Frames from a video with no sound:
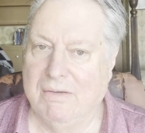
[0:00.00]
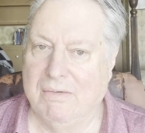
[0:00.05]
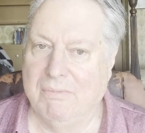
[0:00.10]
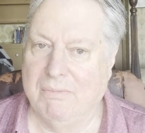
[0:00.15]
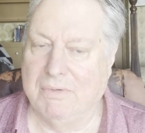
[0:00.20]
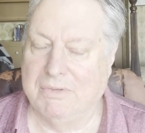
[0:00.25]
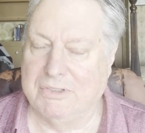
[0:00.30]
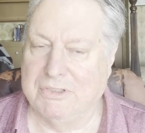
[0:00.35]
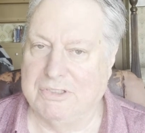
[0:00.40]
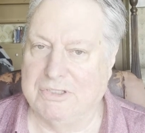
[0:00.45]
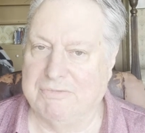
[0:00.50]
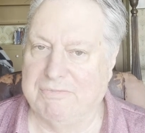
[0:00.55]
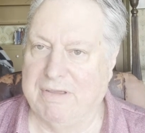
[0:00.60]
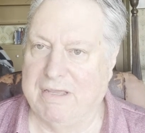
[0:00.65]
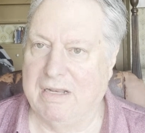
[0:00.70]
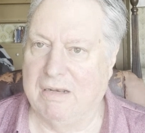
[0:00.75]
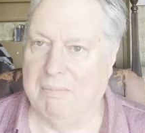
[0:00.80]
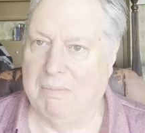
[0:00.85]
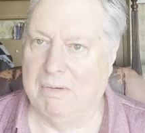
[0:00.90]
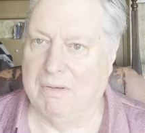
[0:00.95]
which is
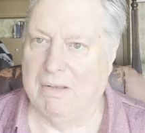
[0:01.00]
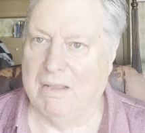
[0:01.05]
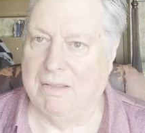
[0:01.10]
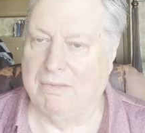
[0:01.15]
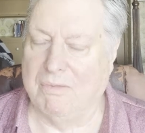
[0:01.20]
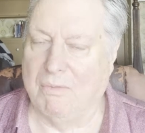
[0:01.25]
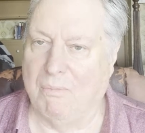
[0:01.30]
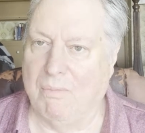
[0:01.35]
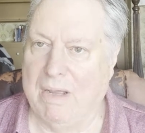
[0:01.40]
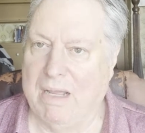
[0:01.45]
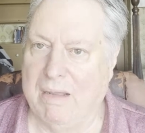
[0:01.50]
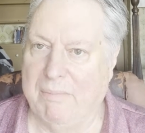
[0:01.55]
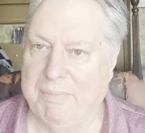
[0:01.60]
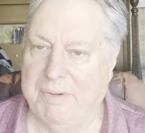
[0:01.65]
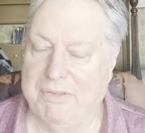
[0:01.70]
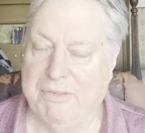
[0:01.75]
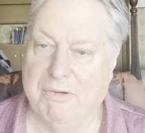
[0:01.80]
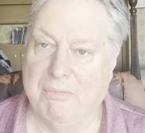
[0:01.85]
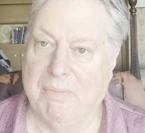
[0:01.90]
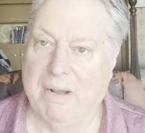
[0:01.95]
available on the web,
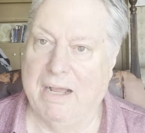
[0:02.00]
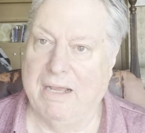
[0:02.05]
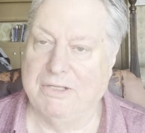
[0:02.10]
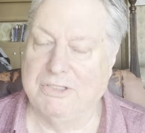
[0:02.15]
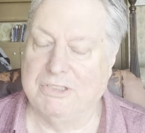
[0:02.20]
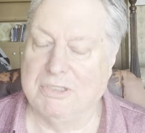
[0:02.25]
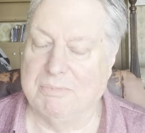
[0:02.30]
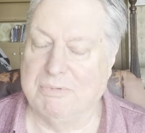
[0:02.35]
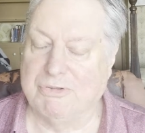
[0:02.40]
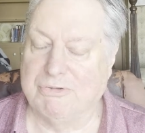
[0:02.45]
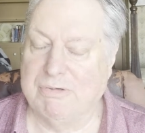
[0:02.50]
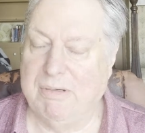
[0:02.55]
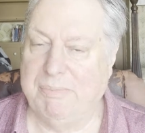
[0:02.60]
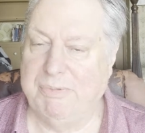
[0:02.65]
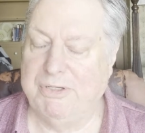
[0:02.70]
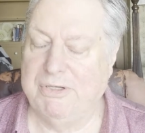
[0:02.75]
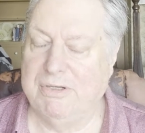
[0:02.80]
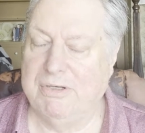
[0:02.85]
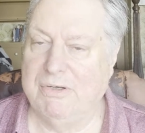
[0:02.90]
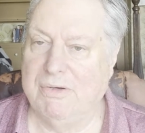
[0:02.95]
either by
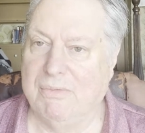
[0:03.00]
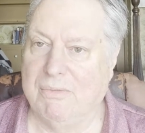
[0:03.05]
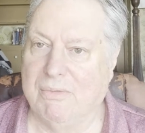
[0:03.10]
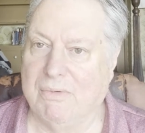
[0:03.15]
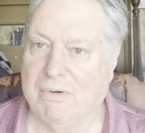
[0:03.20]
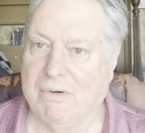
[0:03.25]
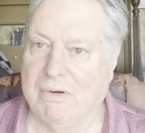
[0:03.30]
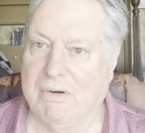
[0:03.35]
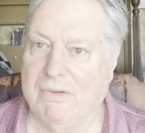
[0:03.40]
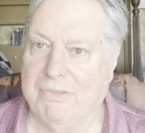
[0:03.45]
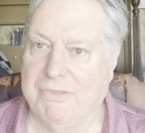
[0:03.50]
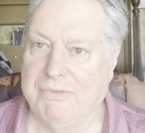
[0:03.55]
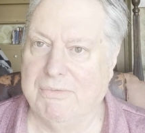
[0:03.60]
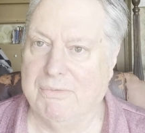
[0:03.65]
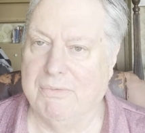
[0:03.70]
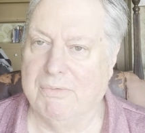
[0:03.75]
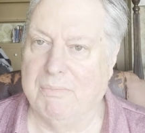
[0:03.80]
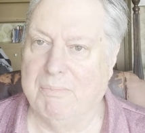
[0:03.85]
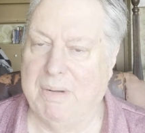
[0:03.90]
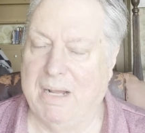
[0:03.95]
subscription or
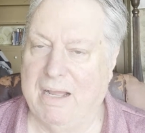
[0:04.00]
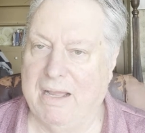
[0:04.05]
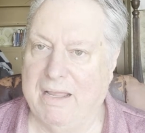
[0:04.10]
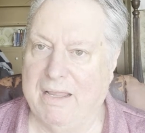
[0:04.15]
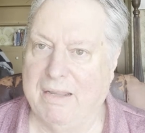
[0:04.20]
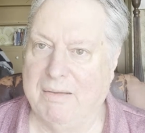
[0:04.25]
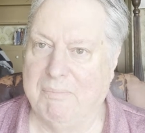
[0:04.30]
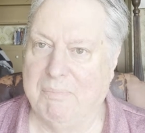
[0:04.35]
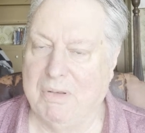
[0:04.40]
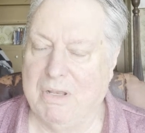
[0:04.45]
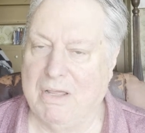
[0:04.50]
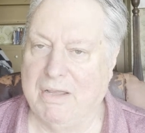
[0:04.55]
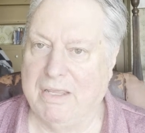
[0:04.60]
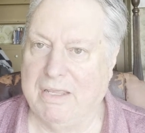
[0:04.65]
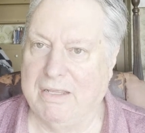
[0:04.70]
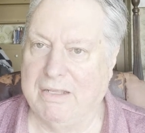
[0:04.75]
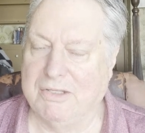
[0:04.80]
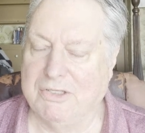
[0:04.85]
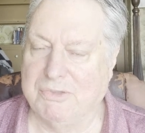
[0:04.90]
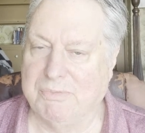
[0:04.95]
through buying
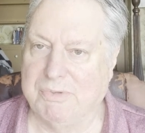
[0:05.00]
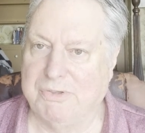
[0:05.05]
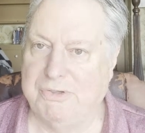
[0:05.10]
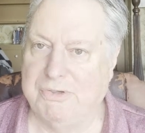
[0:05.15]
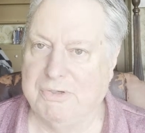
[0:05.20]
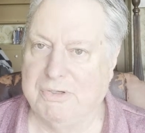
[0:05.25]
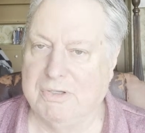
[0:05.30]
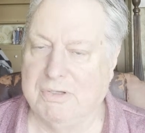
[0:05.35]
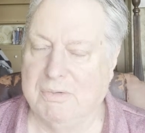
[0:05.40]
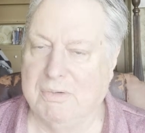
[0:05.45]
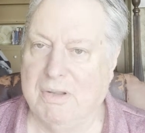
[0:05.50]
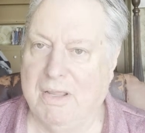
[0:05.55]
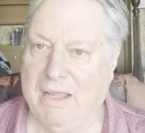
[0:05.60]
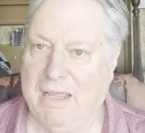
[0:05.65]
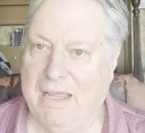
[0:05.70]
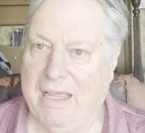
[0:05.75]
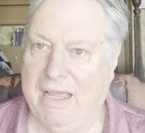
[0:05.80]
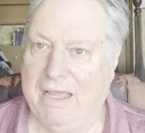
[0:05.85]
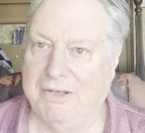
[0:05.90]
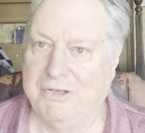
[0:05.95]
plugins which you can
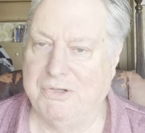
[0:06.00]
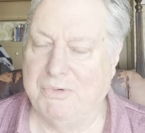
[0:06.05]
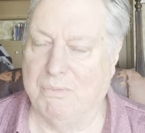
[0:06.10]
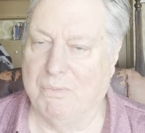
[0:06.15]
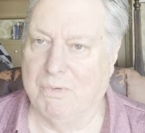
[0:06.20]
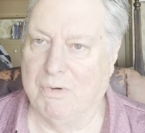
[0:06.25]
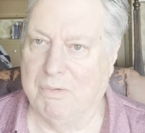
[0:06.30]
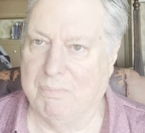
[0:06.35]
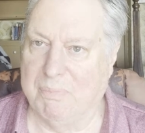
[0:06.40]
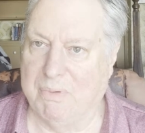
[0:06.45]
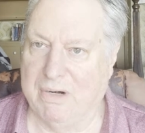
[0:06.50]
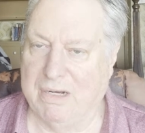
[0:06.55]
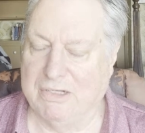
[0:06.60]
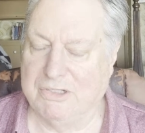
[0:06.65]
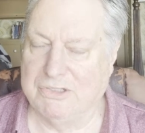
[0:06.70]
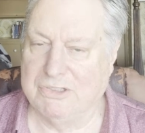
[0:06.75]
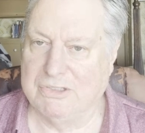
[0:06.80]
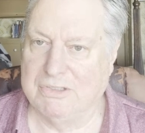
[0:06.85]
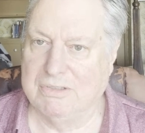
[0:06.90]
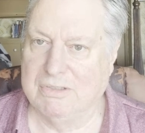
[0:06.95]
add to
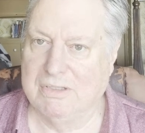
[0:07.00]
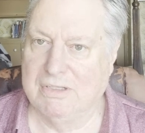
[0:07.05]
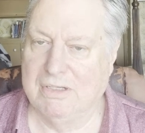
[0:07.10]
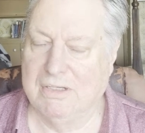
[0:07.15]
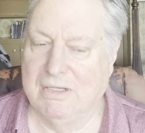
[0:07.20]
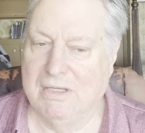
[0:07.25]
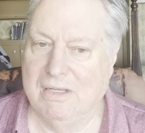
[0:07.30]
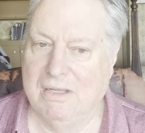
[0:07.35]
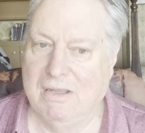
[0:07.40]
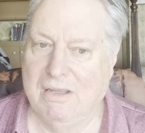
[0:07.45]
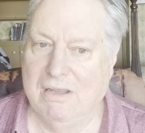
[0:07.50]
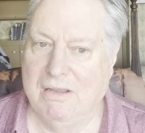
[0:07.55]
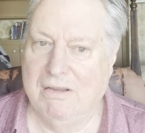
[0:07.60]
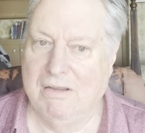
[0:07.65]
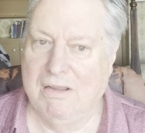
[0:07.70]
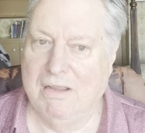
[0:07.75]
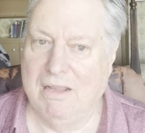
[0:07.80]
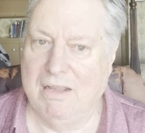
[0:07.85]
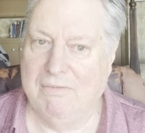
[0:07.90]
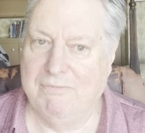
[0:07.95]
WordPress.
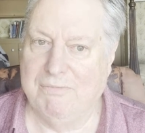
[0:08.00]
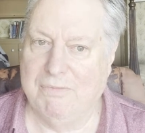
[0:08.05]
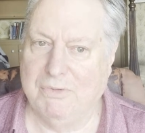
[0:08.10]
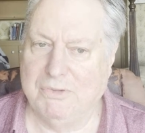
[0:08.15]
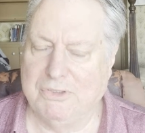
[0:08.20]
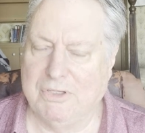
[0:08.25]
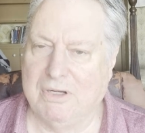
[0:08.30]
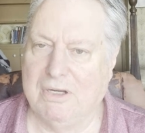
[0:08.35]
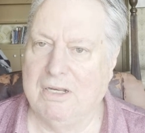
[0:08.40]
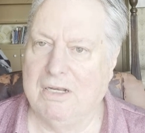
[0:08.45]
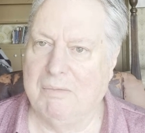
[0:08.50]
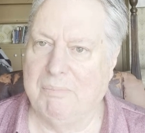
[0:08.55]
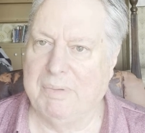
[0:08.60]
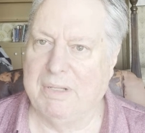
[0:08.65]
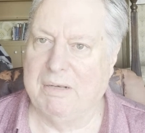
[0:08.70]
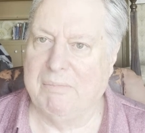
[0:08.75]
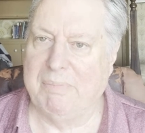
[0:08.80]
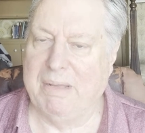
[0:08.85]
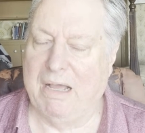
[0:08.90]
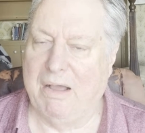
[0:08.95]
First, a little
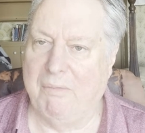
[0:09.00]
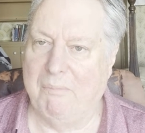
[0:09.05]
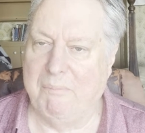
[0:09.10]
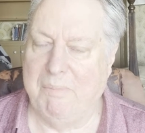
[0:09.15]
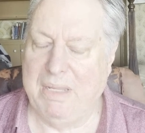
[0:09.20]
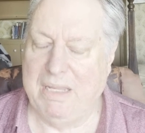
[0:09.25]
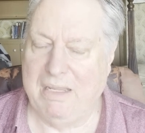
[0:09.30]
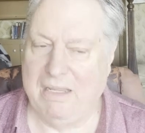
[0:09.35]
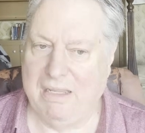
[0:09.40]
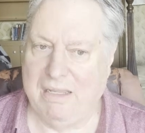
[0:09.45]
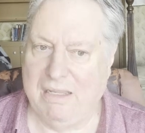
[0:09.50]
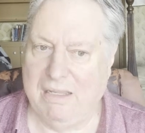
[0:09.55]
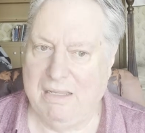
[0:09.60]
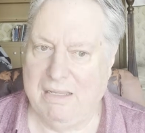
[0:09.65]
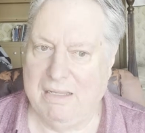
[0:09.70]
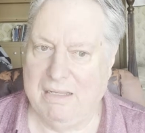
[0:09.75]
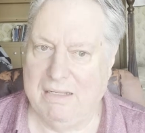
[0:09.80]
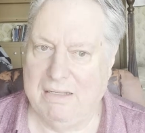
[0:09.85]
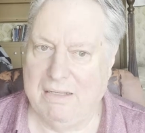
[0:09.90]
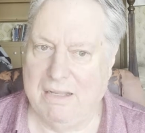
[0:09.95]
bit about
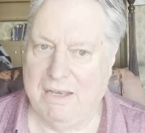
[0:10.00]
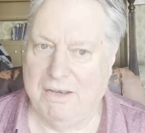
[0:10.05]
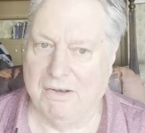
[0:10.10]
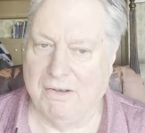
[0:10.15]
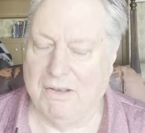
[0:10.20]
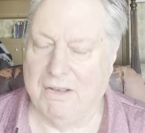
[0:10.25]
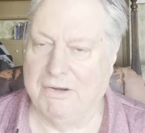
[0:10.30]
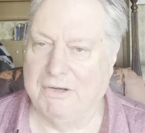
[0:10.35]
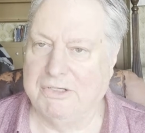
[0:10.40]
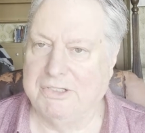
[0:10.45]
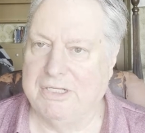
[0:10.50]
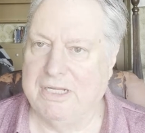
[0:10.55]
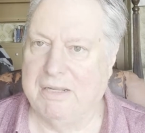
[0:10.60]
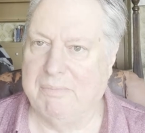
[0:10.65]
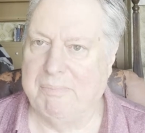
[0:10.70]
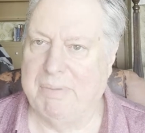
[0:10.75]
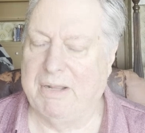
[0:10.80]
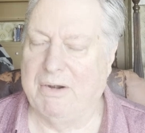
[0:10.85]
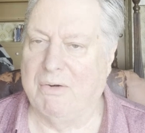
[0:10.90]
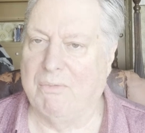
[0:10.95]
me, and you'll
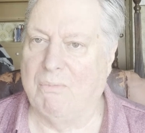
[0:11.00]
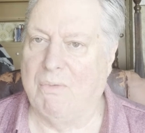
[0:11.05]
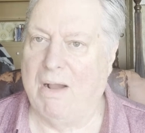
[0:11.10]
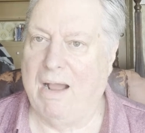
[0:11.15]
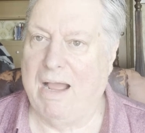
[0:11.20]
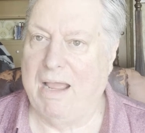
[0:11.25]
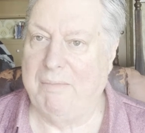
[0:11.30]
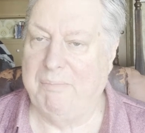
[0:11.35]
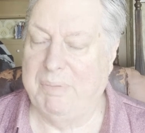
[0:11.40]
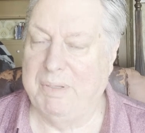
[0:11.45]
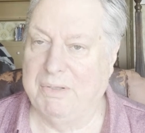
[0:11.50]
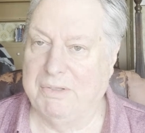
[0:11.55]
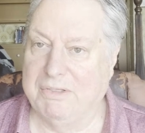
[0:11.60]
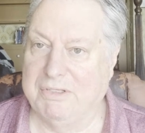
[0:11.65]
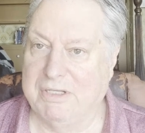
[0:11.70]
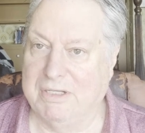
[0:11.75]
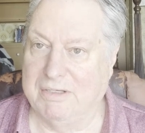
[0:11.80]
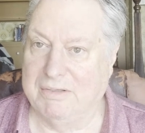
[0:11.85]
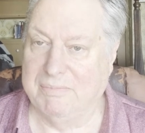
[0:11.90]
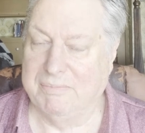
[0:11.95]
understand better why I
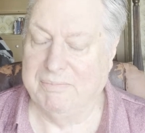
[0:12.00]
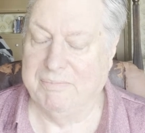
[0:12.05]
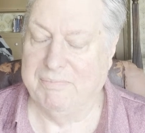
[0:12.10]
built it.